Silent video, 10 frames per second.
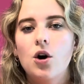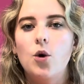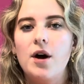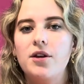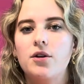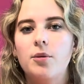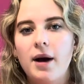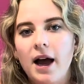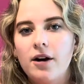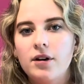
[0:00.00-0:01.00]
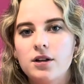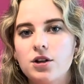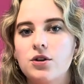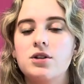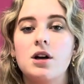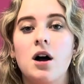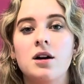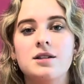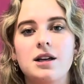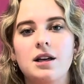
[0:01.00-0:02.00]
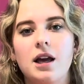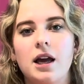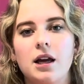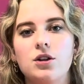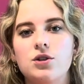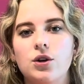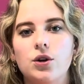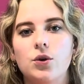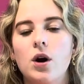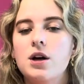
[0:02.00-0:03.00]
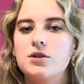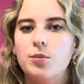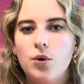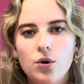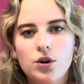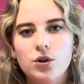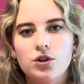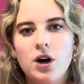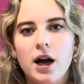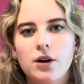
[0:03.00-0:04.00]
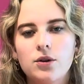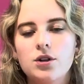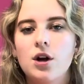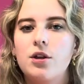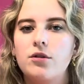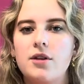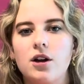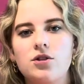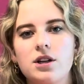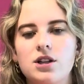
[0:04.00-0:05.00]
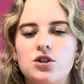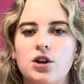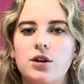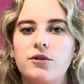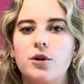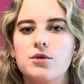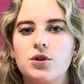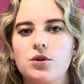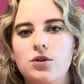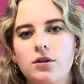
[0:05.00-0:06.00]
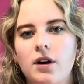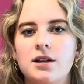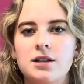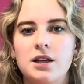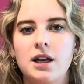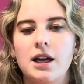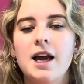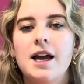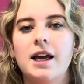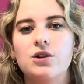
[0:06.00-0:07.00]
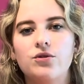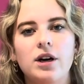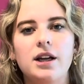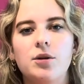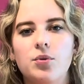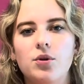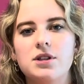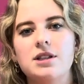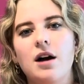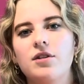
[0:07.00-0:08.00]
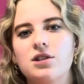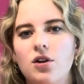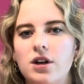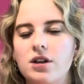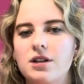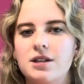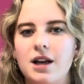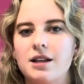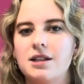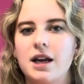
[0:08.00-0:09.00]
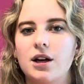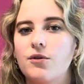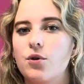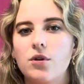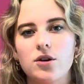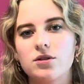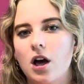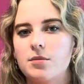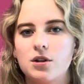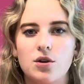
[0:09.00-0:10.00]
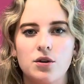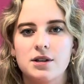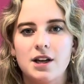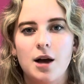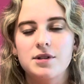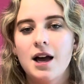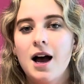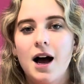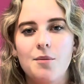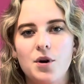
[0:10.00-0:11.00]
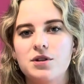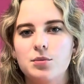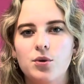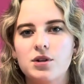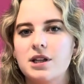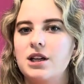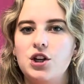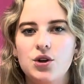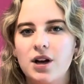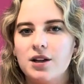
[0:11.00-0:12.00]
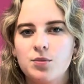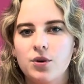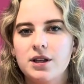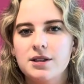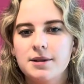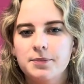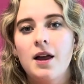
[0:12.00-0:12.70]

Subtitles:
or whether you're a parent who are seeking to support your child through that transition from school to university, it's really important to have a solid understanding of all those terms and concepts, and most importantly, UCAS points.